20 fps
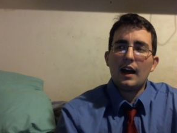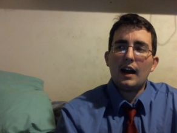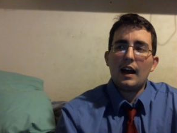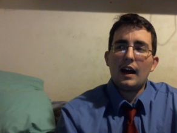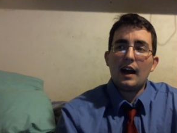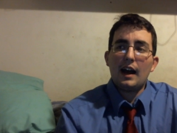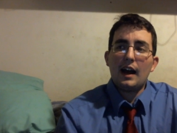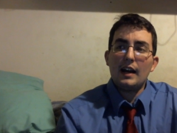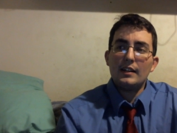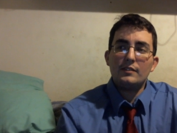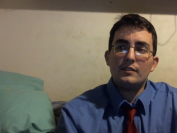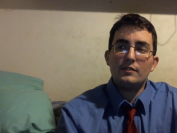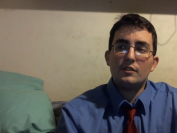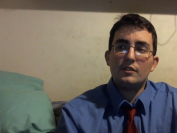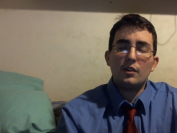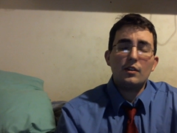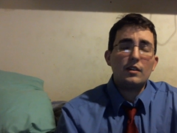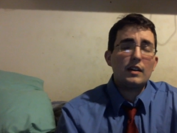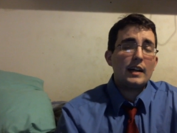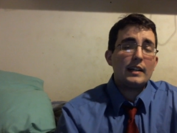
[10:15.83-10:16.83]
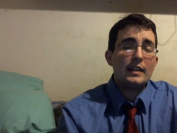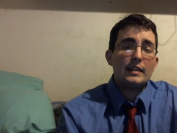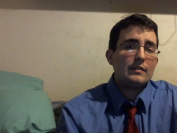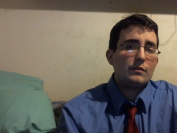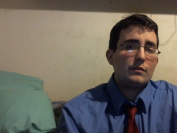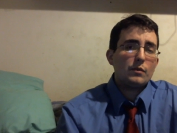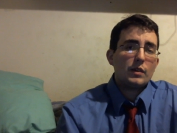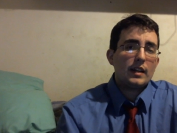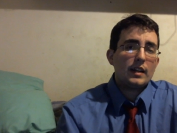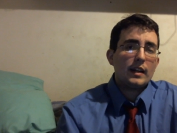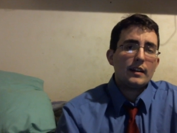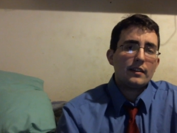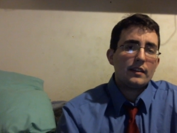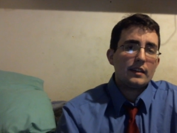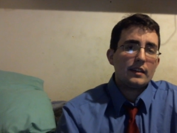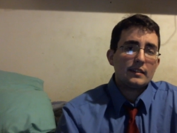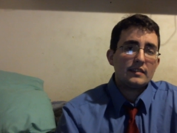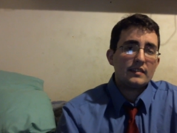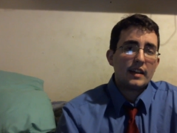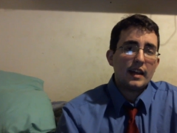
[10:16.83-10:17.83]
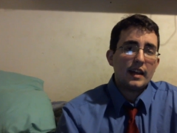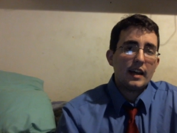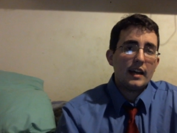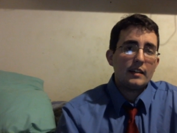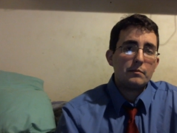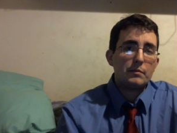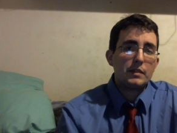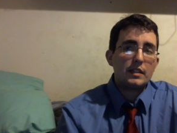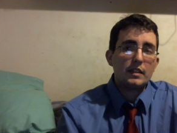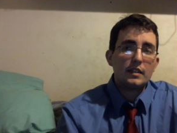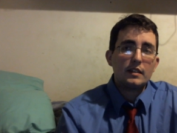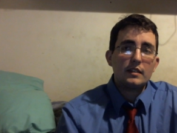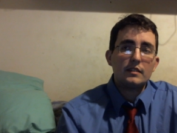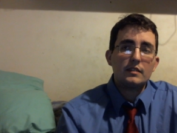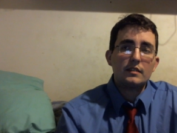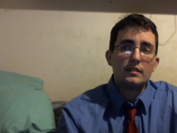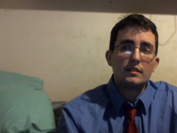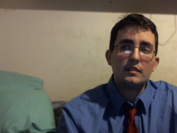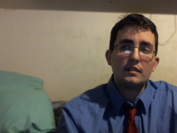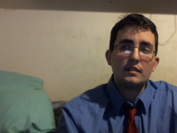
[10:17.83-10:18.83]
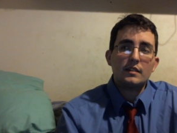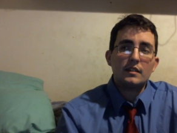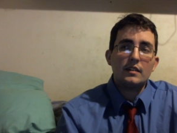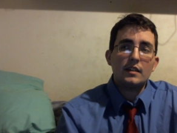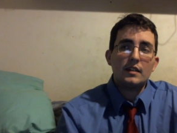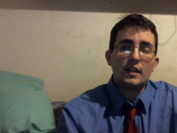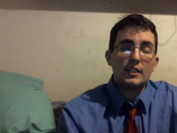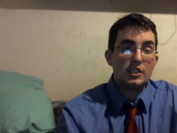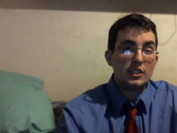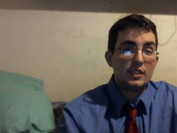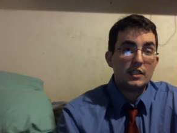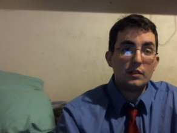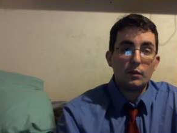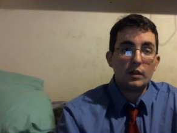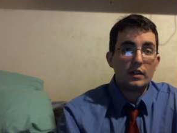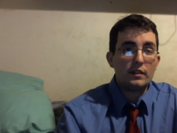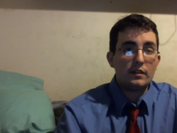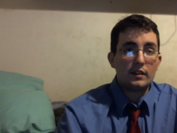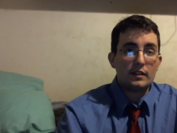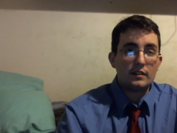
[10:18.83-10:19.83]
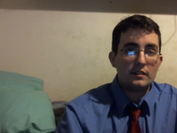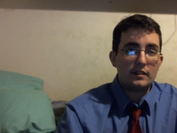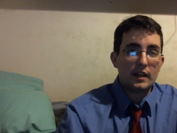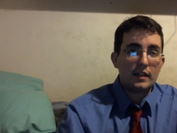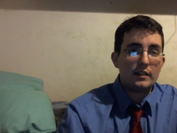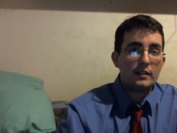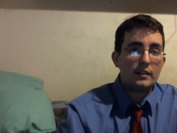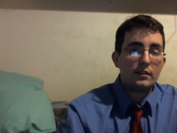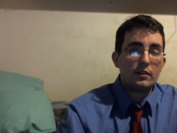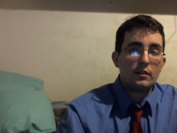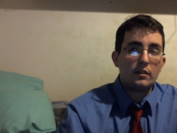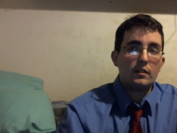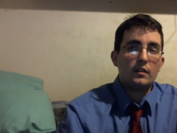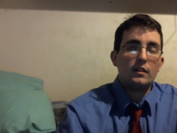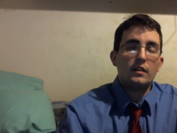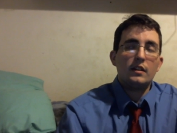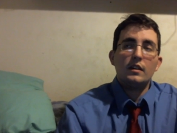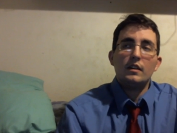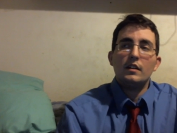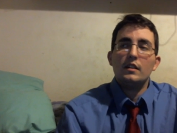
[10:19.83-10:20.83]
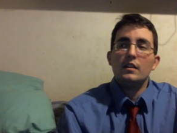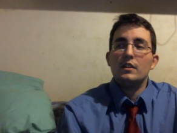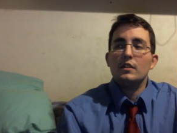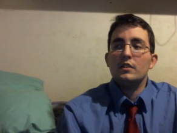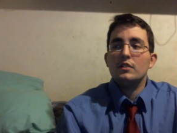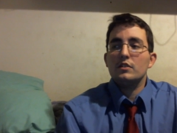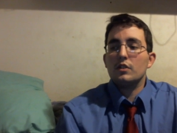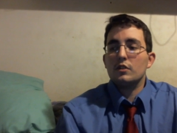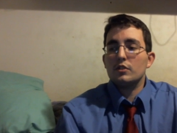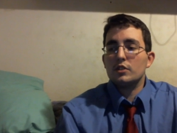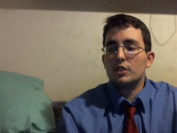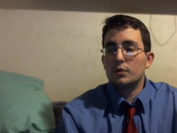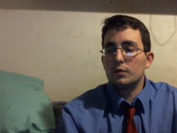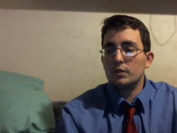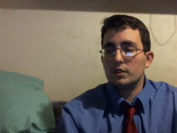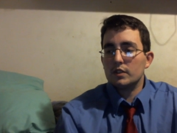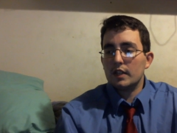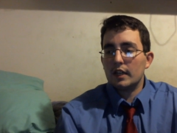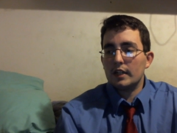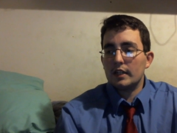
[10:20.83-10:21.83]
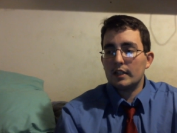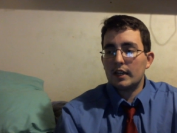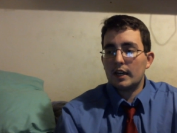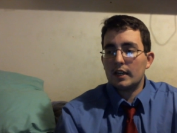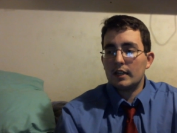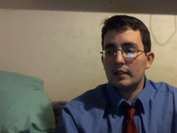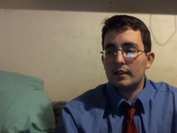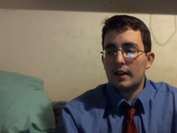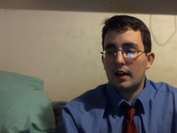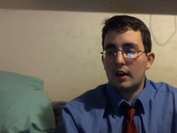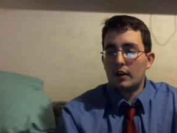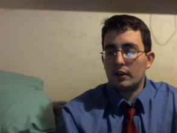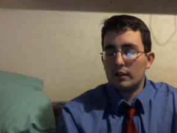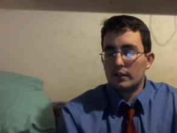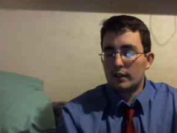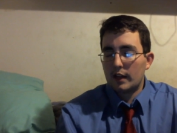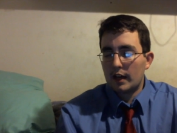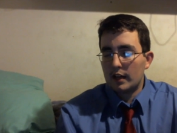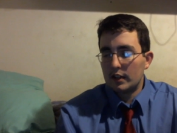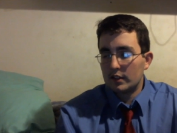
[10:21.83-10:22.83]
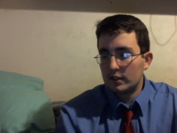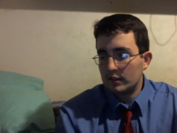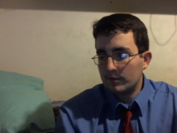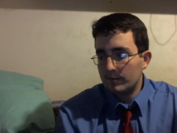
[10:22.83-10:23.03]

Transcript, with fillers: I don't I didn't want things to end because and she didn't want things to end either. So she was getting kind of down on that.